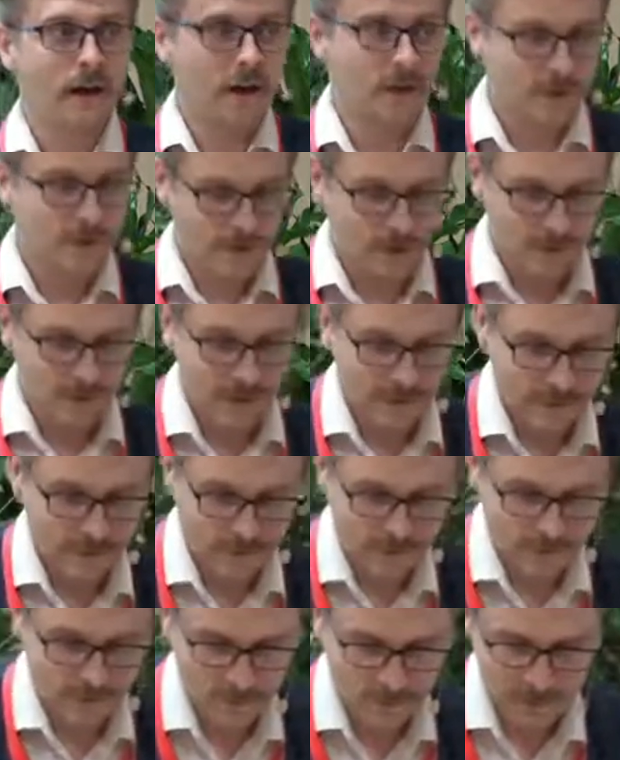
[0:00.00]
So that
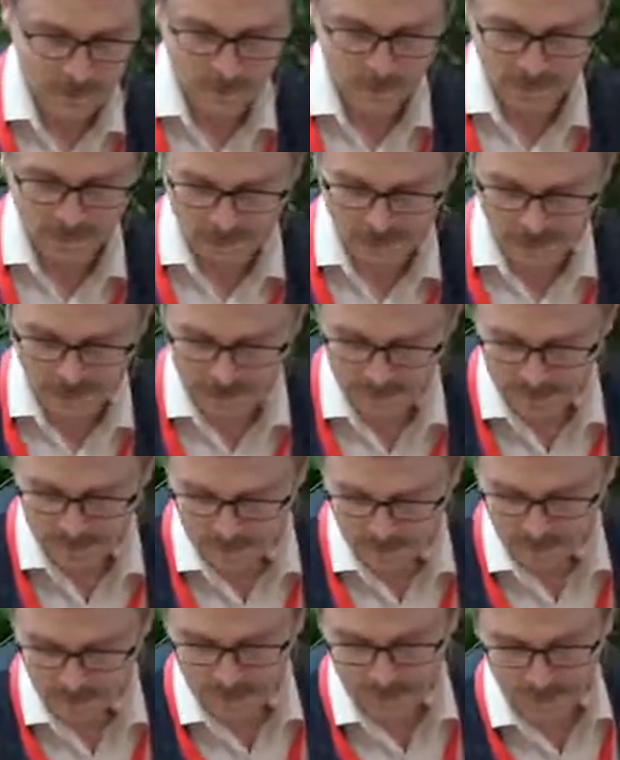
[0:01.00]
is one of
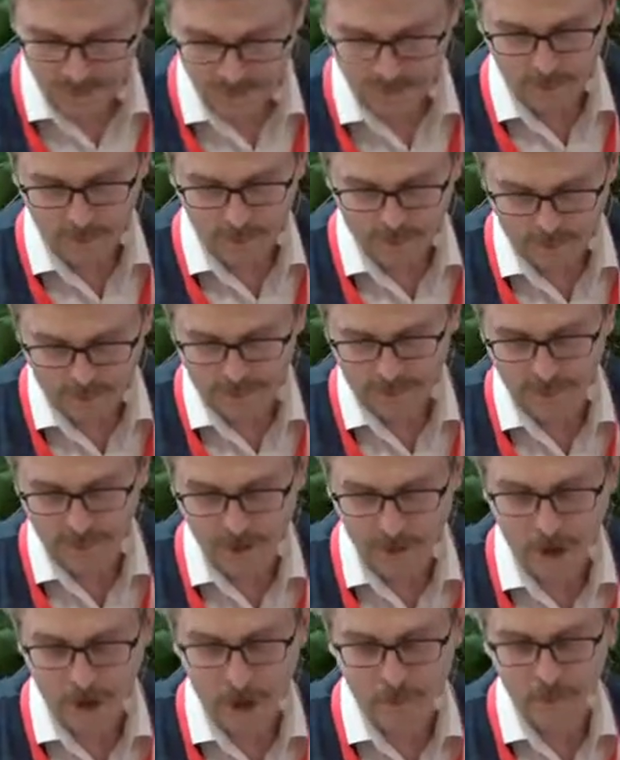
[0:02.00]
the, that's why it's a
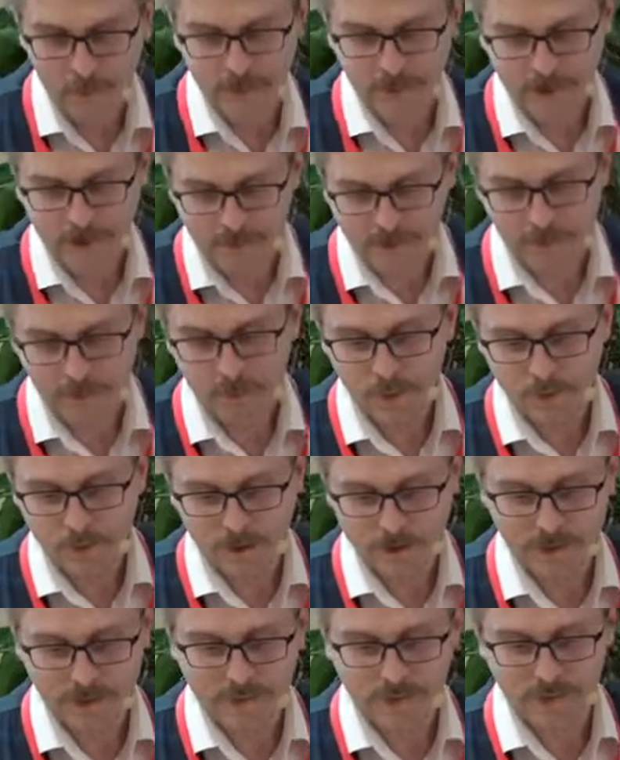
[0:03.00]
common example.
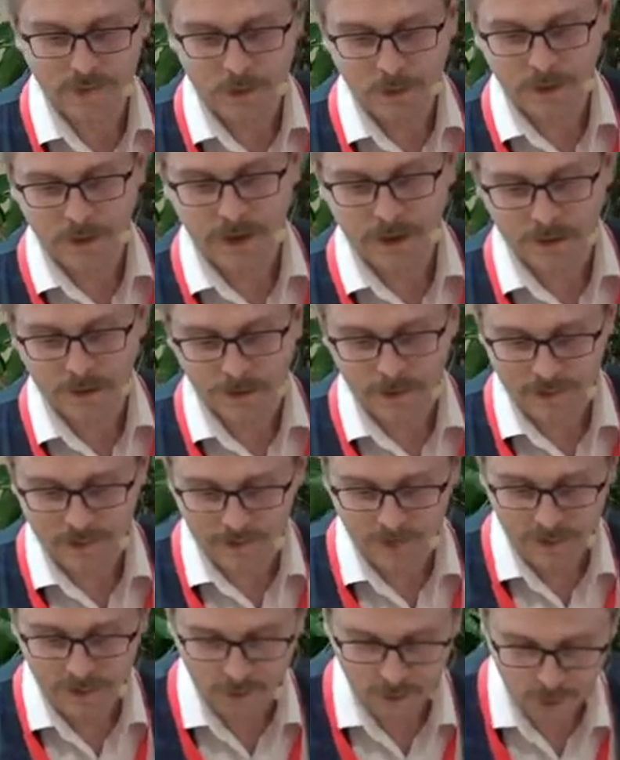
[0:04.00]
It is quick and
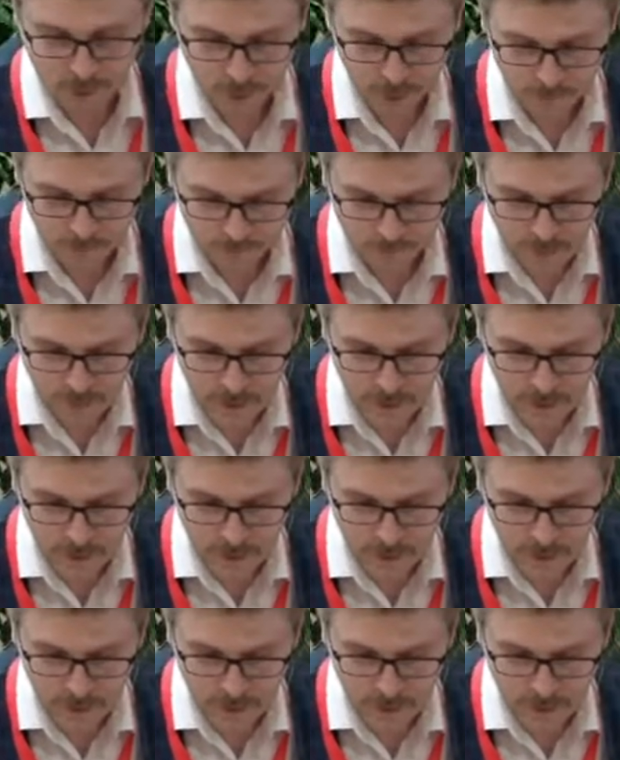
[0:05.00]
easy to do.